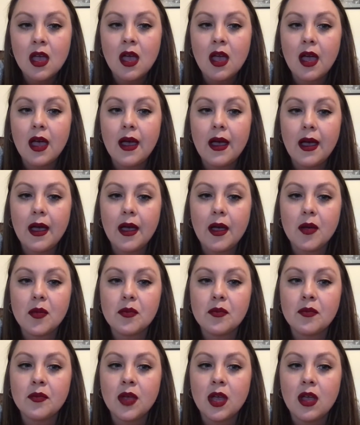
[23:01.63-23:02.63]

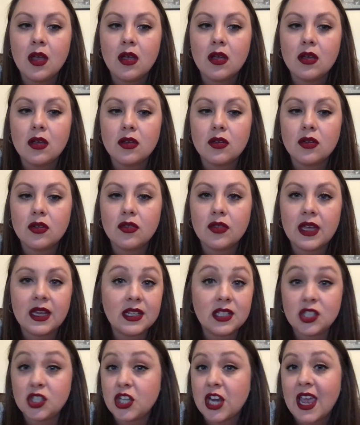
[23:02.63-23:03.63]
it
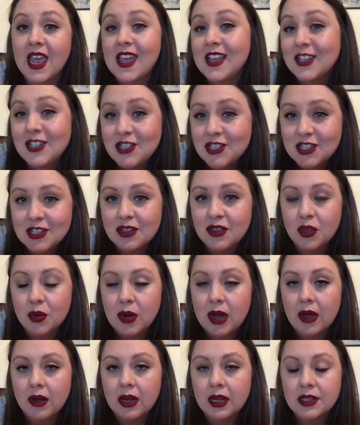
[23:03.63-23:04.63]
has changed
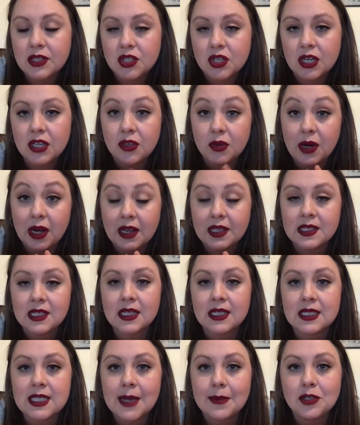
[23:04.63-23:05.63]
throughout history, throughout its
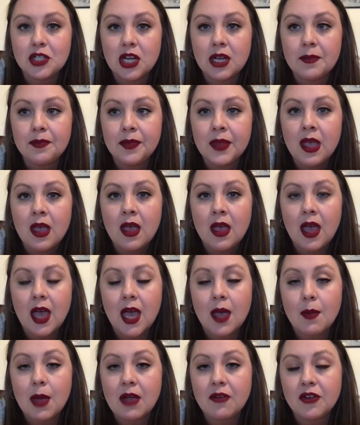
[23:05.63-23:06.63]
conception.
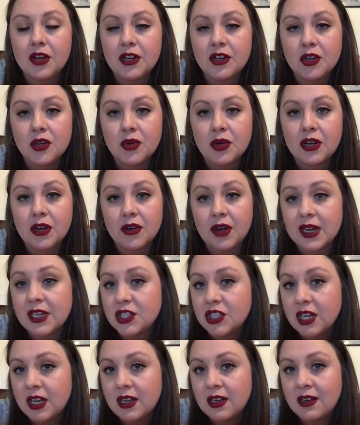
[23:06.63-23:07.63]
Every new
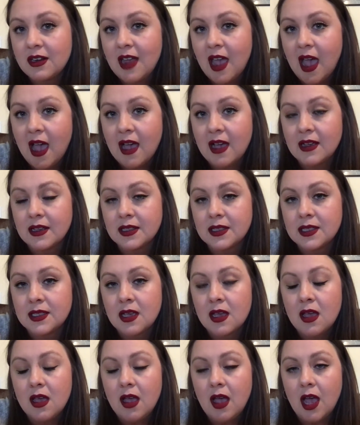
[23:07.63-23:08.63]
iteration has,
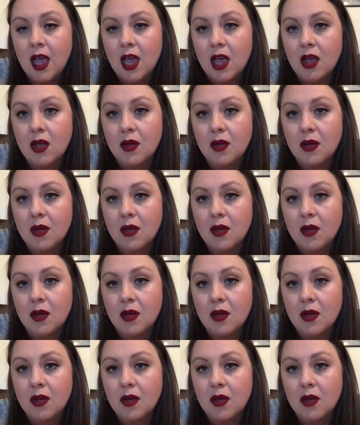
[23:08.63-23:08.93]
they